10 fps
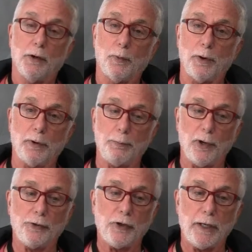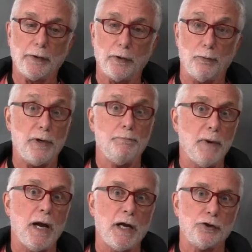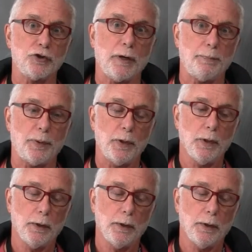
where we bring together, we mash up